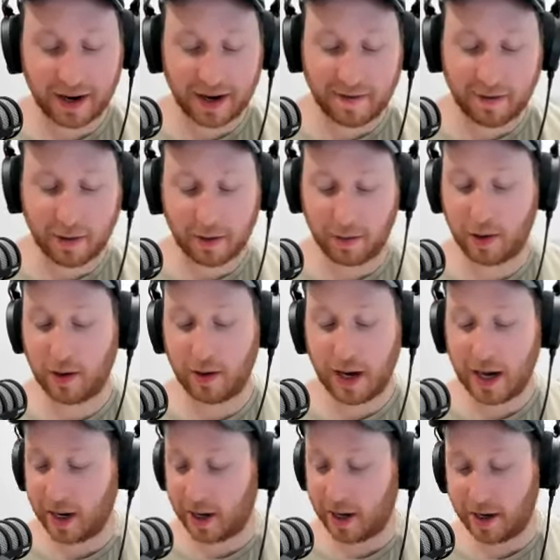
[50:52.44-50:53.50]
met everyone while
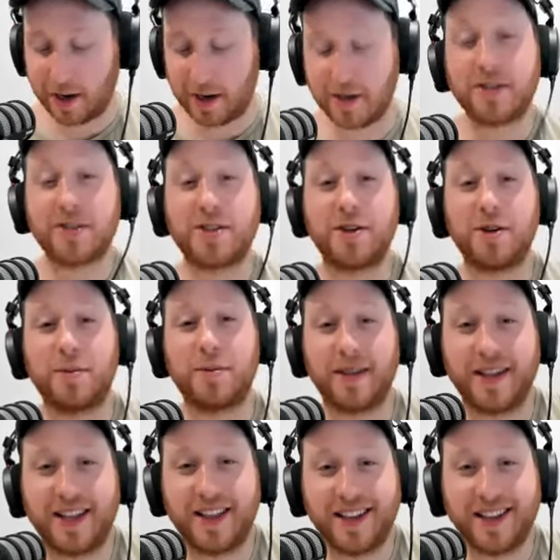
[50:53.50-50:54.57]
hiking, I assume.
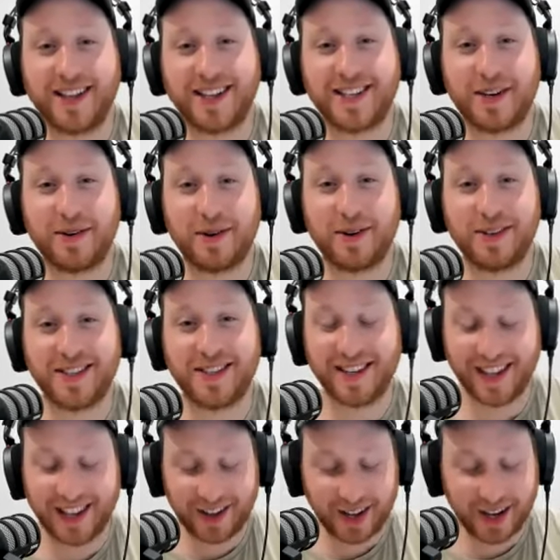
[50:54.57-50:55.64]
I think that's how it goes
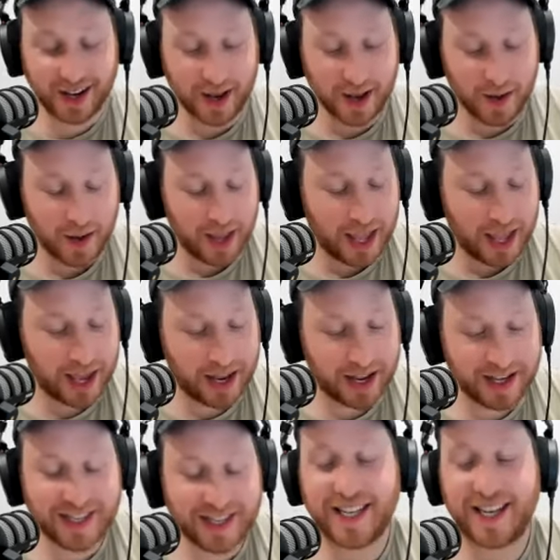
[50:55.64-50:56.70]
in LA.
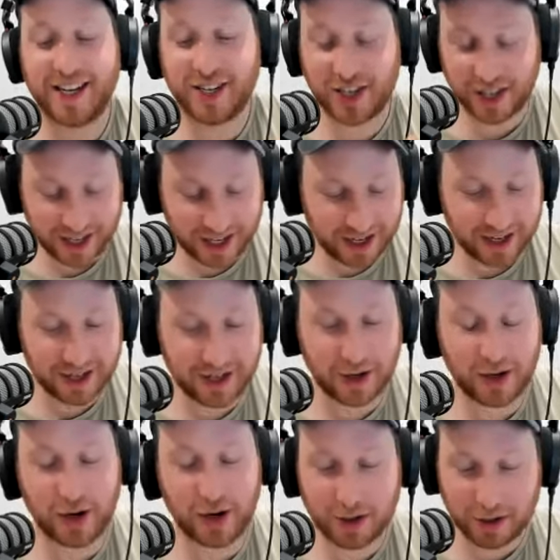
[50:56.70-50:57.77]
Essentially,
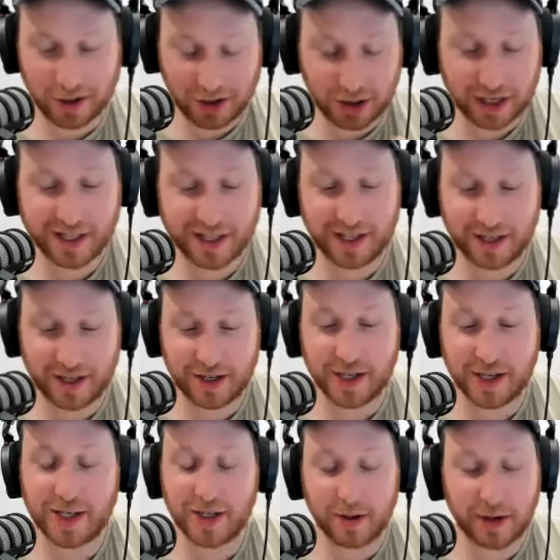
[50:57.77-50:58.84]
not doing justice to
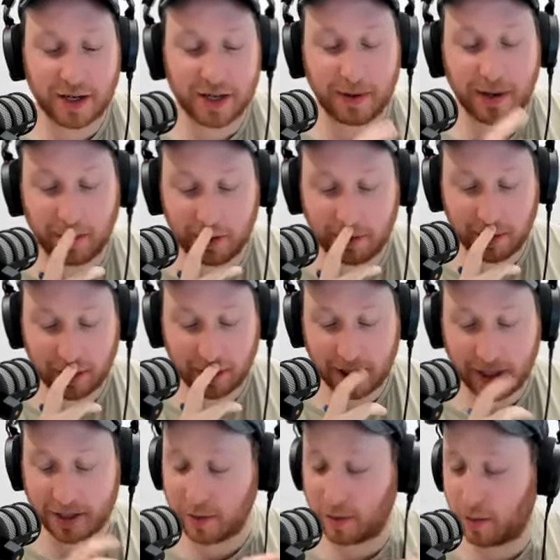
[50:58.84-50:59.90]
his story, he's been on the
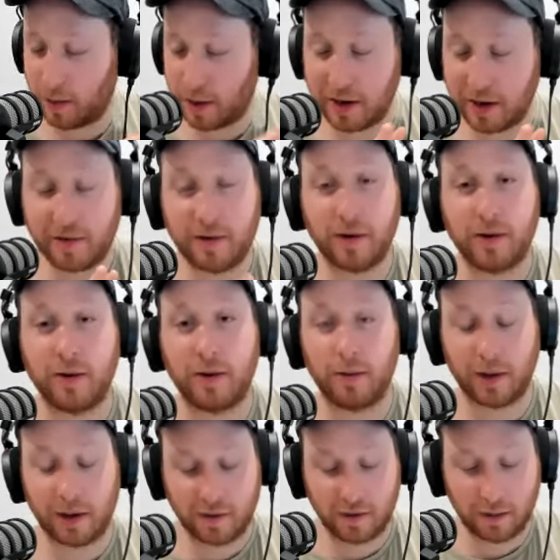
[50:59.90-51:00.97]
podcast. Wonderful,
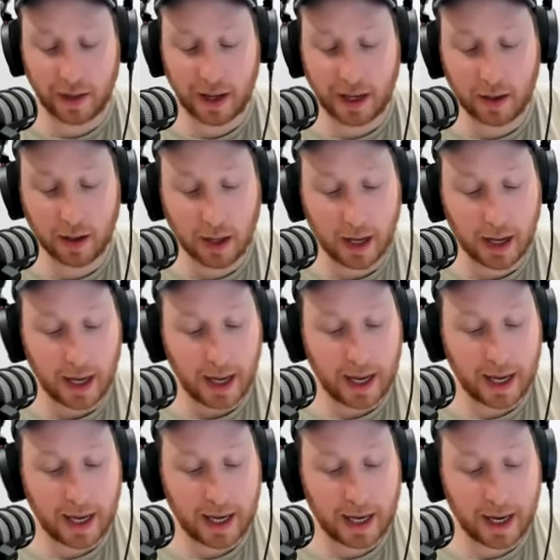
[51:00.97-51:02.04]
wonderful man.
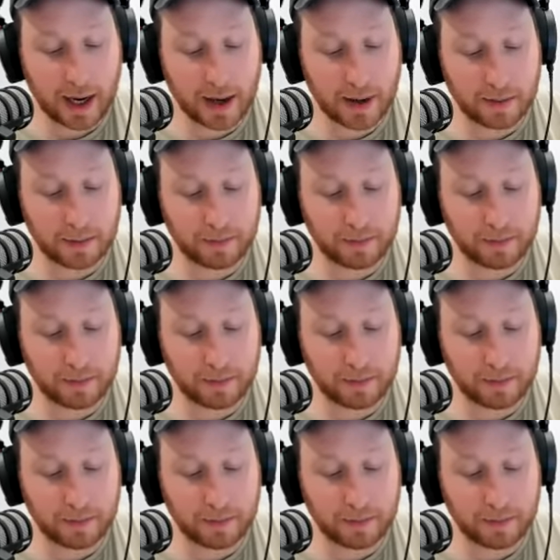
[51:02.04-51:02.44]
He